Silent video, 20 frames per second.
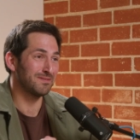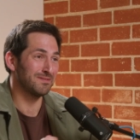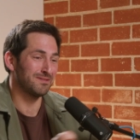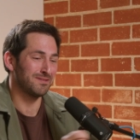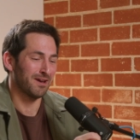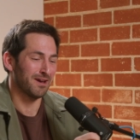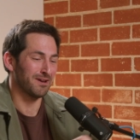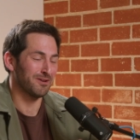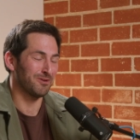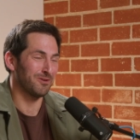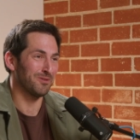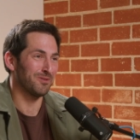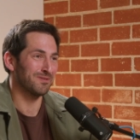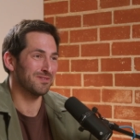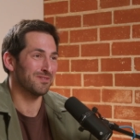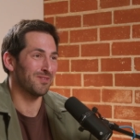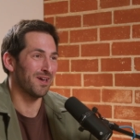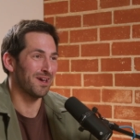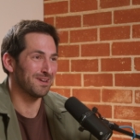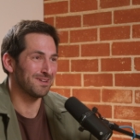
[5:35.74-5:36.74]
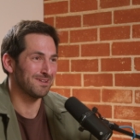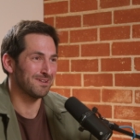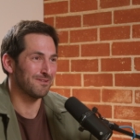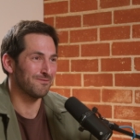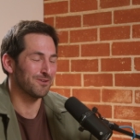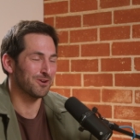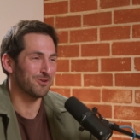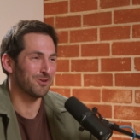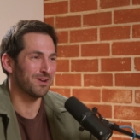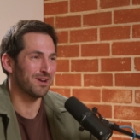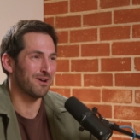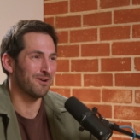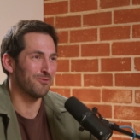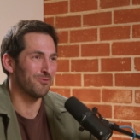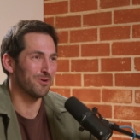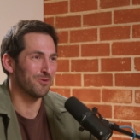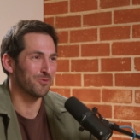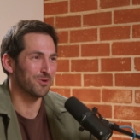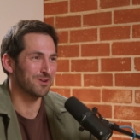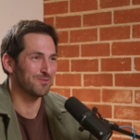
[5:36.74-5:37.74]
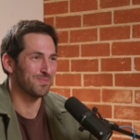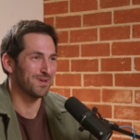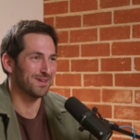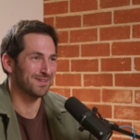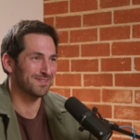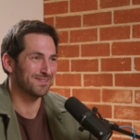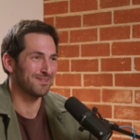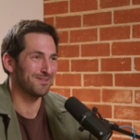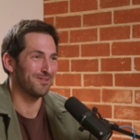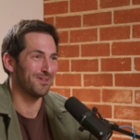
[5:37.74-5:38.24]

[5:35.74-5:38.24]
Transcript: yeah. dial sliding and figuring out what worked best to